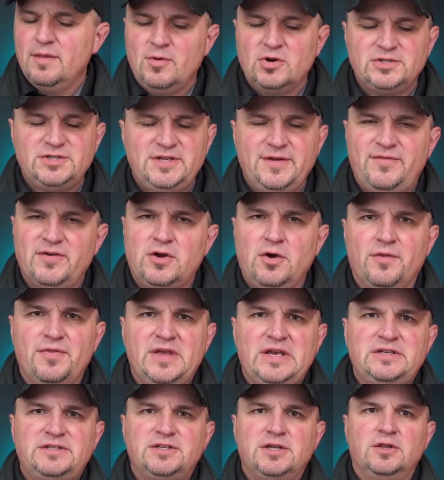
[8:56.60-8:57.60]
the most difficult
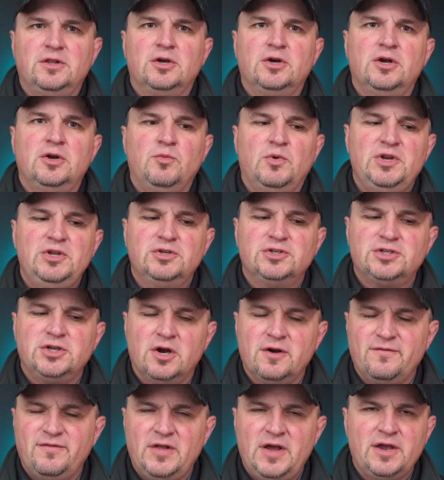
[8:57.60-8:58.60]
things to learn when you
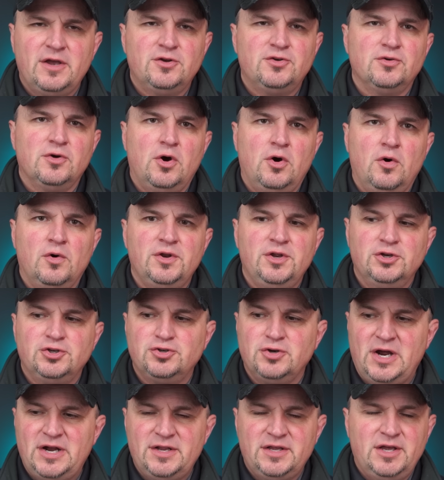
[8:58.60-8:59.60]
start flying a drone you're
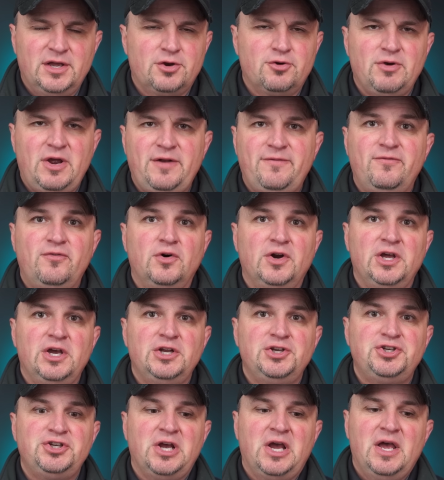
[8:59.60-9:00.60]
trying to get great
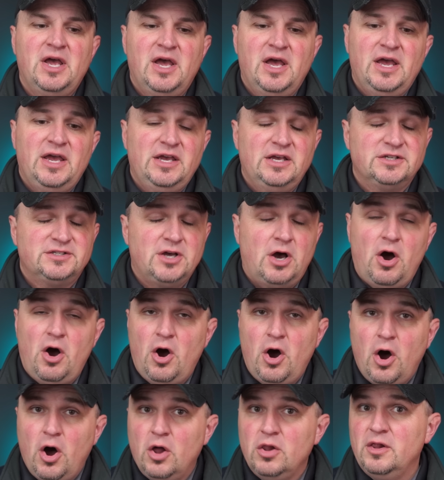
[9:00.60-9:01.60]
footage is
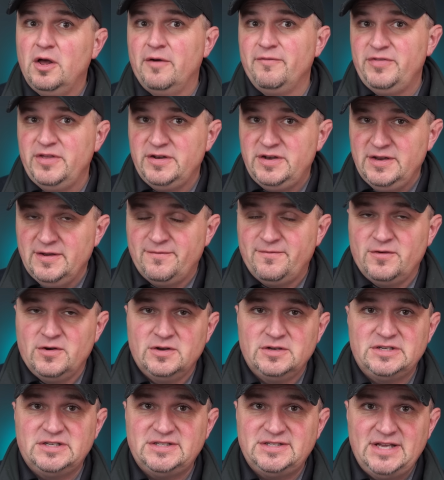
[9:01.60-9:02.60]
all of the
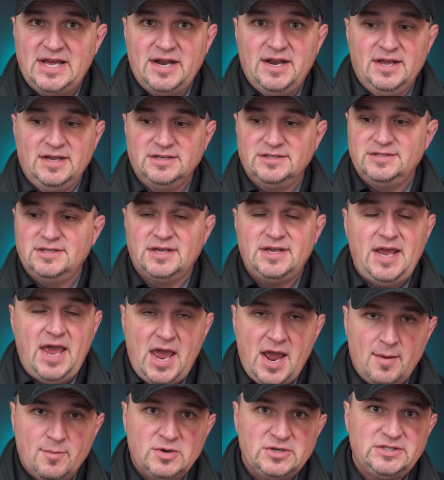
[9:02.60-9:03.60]
different settings, the
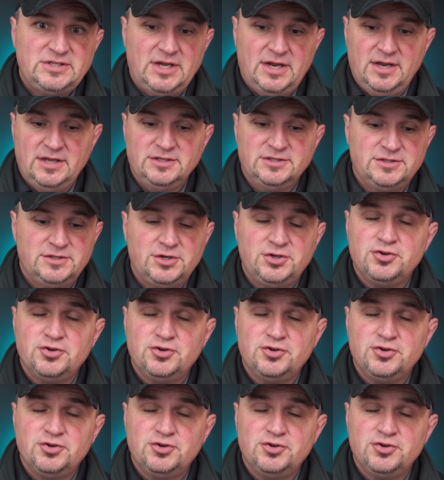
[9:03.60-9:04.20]
camera settings, the